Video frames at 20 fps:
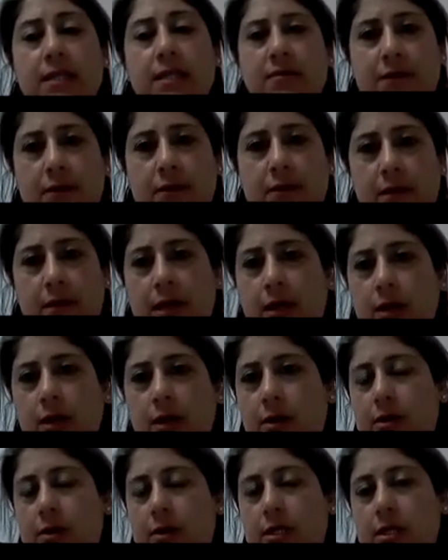Does he
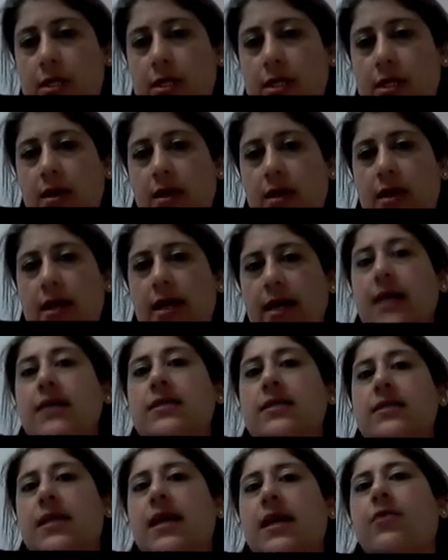feel included?
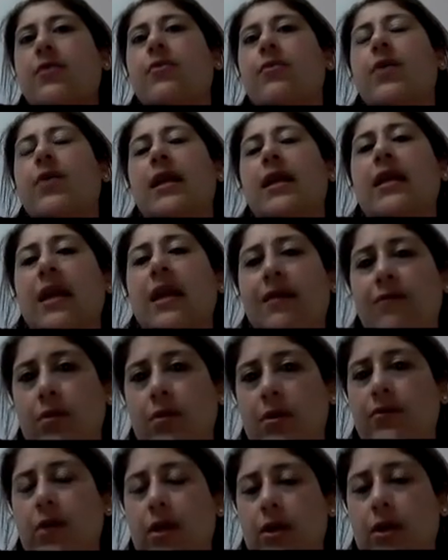Is there a
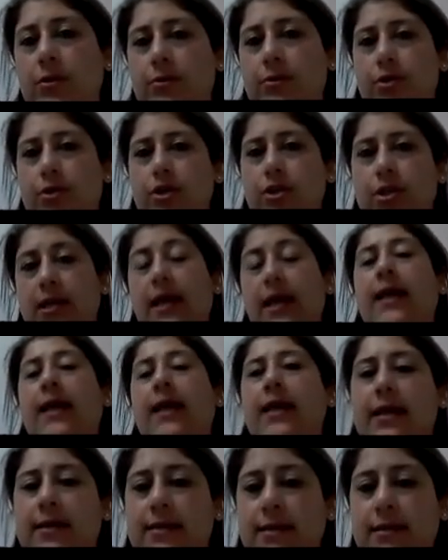level of inclusion
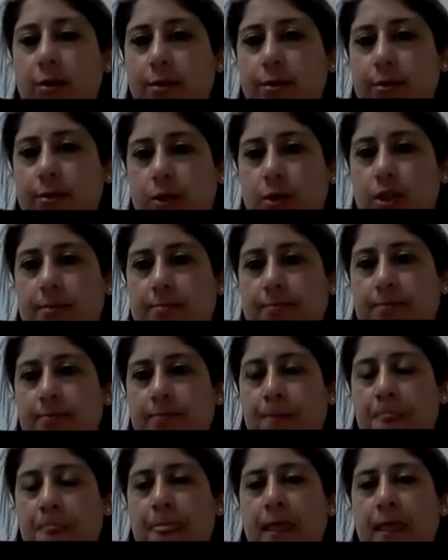and exclusion?